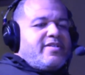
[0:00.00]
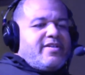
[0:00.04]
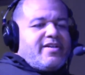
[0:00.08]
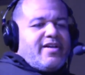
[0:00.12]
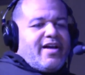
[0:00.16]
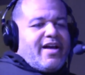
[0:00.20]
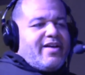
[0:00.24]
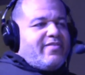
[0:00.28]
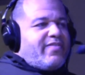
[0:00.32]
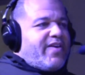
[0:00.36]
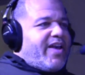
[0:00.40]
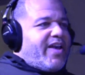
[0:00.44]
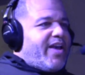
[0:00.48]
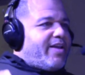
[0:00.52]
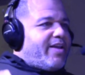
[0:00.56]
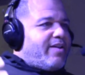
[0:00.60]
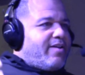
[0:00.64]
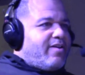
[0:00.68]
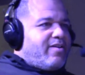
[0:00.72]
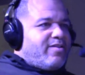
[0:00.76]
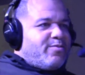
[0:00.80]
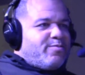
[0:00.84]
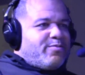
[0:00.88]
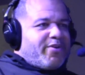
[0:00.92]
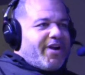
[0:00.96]
I've had
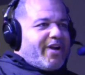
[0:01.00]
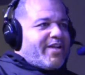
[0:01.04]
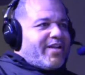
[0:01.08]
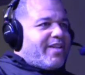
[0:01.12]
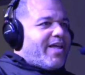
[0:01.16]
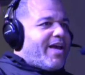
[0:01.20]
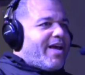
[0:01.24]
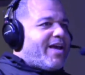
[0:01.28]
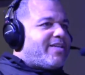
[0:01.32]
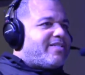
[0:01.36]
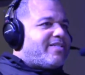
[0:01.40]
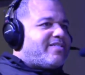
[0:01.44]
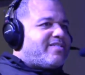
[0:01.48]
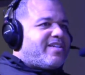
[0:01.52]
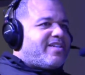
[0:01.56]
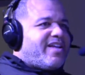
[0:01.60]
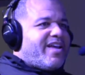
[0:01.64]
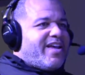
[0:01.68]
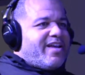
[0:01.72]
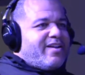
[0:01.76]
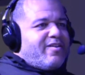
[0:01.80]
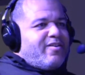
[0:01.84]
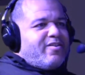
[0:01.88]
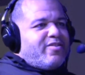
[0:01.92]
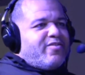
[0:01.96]
all the bright lights and
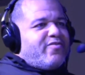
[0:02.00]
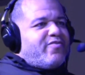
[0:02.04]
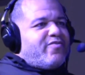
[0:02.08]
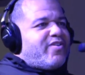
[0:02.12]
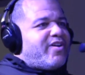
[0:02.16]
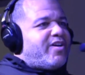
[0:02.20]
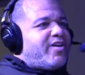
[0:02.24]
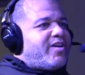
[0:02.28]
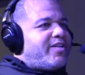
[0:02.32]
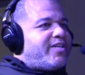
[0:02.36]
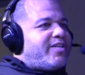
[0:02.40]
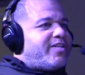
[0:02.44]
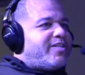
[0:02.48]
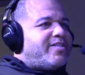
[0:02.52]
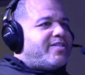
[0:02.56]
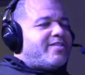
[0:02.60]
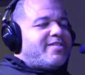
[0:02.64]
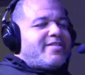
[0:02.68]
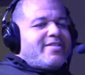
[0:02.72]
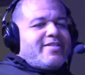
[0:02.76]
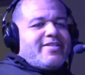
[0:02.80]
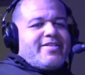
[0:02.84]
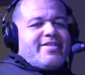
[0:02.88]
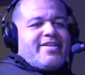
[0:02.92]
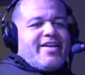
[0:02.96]
had all the fun and
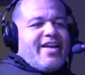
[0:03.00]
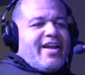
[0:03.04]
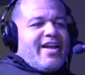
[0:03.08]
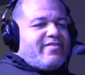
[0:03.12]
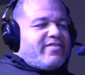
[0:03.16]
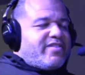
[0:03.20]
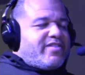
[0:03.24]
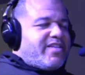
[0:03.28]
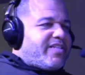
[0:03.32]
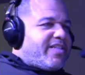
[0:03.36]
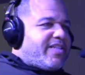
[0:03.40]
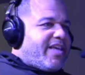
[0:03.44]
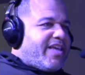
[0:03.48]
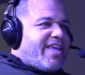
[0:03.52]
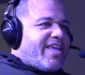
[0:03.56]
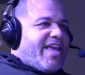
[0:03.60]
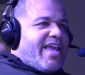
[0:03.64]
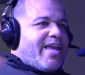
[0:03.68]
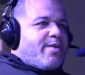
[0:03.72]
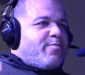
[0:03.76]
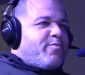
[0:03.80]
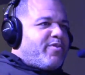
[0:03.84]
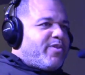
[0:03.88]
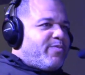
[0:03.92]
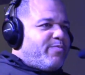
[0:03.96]
everything that
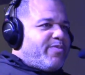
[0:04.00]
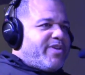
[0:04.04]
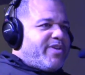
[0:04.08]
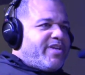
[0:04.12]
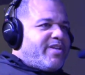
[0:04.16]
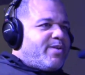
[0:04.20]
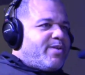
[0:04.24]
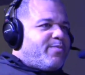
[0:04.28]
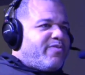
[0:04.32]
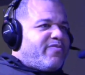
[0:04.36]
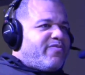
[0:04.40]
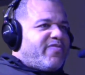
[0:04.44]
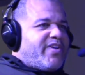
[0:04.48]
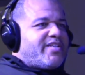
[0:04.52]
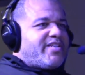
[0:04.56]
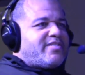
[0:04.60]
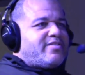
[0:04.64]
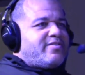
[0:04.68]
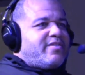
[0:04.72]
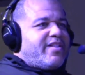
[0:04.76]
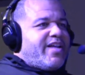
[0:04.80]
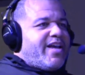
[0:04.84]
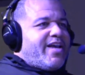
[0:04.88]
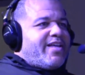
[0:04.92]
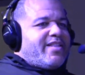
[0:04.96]
came with being a
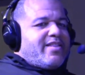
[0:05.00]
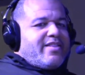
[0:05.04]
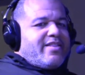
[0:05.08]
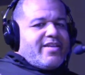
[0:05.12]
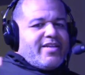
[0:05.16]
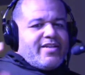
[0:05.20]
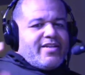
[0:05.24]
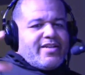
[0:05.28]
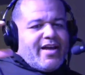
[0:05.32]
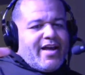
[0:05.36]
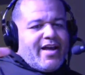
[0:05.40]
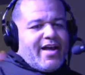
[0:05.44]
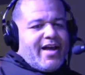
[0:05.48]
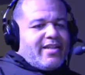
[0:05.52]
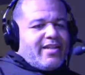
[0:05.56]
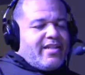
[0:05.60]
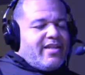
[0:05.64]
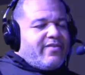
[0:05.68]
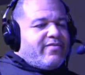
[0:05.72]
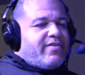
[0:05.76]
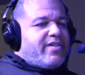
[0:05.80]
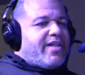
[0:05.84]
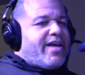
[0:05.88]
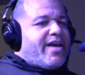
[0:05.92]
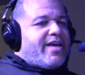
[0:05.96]
professional athlete and a
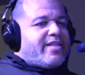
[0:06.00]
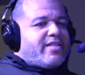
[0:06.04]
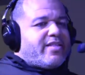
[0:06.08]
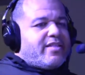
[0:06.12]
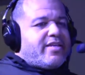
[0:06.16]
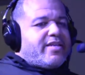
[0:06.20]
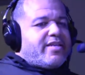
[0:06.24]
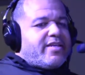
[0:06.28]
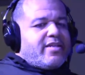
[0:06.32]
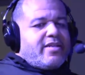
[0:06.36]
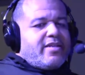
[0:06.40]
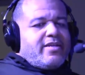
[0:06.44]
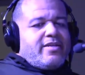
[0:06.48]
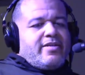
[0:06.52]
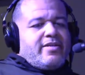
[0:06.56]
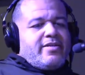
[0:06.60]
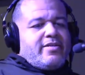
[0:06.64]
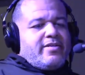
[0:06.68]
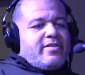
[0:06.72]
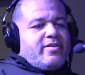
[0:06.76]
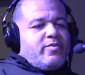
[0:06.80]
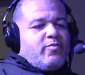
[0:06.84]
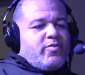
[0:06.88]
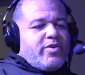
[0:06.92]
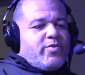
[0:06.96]
high-level athlete.
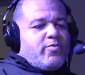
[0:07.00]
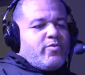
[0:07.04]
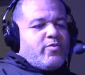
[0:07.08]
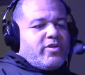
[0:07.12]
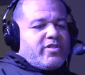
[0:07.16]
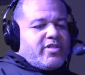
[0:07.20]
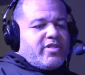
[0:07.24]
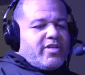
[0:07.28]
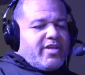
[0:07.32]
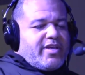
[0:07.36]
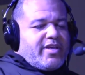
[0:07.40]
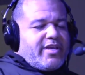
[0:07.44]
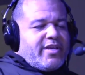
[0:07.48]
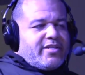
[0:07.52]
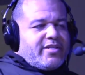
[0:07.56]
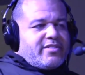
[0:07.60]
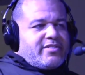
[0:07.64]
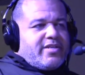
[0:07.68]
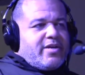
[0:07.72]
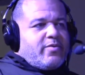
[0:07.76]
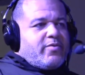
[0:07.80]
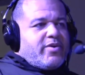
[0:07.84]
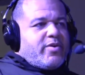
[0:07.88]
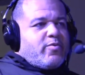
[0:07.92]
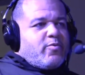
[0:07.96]
We want the kids
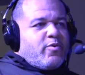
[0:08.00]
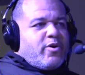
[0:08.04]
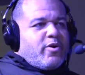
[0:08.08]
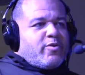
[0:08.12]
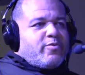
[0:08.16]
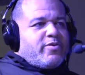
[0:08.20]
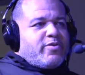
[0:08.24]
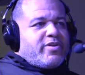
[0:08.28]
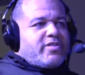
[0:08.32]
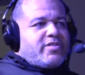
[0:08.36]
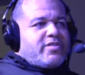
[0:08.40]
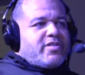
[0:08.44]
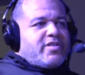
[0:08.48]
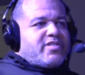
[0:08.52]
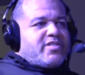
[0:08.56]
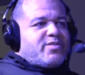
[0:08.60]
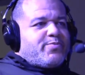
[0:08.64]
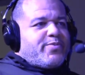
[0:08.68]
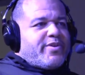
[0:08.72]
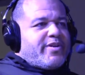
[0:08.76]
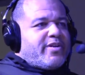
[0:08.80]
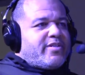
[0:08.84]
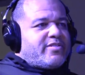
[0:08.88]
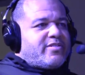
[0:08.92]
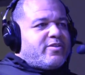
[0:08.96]
that we work with to
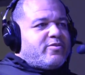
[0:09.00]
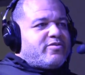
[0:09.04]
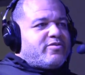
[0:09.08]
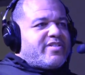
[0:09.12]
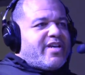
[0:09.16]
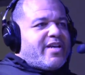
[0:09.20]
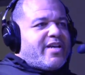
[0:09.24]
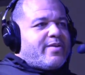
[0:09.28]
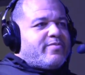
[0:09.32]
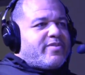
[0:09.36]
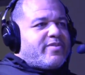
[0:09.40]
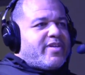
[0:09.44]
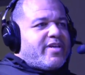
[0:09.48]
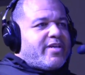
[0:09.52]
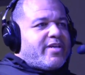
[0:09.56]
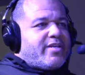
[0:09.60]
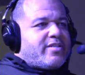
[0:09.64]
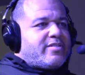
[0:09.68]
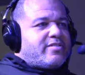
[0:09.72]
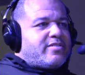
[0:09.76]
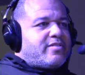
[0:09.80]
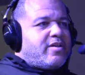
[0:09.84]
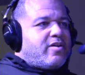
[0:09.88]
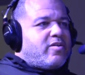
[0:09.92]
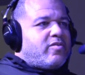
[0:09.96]
experience those same
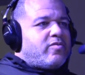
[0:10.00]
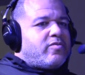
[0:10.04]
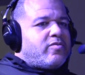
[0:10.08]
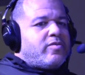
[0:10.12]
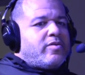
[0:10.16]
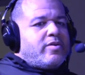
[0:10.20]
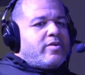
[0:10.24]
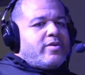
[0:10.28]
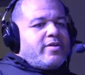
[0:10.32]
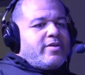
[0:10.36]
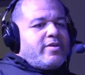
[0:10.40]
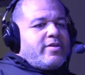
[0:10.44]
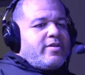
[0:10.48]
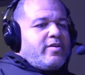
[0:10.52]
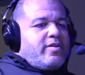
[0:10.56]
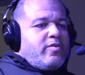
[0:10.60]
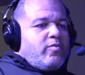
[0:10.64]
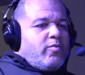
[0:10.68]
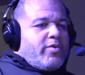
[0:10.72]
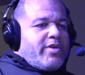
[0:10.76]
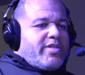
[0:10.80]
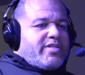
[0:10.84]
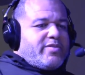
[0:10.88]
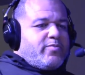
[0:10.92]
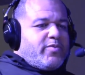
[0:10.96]
things. So
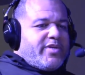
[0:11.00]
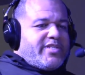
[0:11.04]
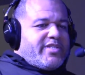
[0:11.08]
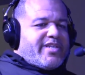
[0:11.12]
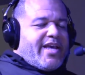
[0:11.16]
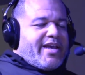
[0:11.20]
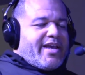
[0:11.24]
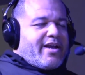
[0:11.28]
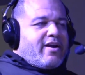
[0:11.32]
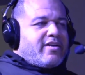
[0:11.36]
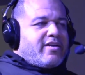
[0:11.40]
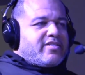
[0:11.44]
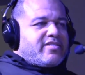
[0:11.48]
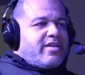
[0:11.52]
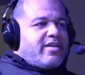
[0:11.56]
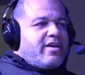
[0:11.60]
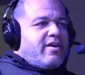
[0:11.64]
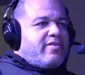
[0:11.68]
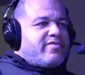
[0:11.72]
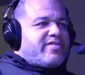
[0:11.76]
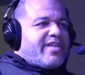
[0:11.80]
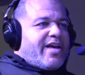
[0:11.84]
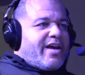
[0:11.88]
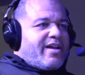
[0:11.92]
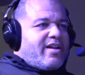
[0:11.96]
we take
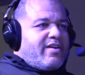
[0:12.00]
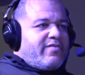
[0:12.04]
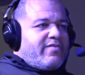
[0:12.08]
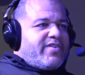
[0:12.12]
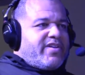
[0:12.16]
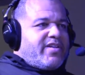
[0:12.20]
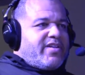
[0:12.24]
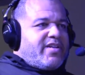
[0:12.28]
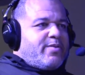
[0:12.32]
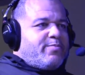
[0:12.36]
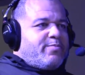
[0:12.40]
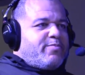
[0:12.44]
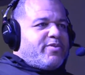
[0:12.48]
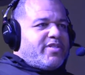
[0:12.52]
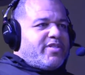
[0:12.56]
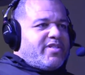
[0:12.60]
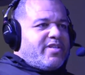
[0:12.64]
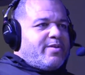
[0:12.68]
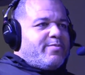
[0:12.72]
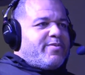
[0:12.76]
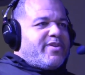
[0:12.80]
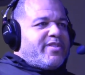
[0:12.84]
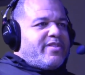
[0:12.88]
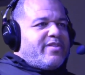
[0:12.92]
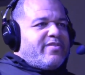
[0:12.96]
ourselves out of it and put
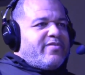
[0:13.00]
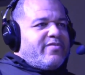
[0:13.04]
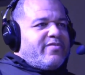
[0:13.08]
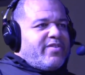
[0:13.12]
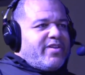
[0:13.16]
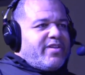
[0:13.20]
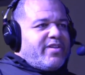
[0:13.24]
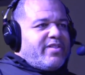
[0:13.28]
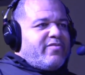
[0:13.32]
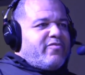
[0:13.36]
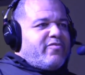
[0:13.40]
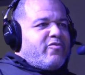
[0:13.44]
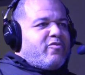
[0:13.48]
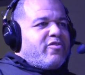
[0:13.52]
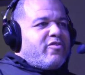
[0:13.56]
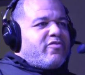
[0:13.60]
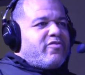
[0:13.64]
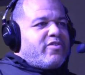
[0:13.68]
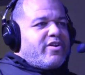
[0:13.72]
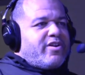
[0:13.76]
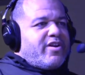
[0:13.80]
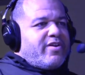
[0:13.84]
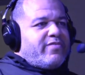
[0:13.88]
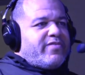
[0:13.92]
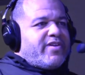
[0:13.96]
them in the
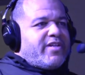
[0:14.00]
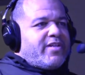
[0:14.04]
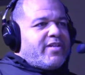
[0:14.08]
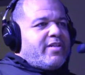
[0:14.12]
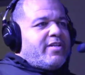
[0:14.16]
forefront of it.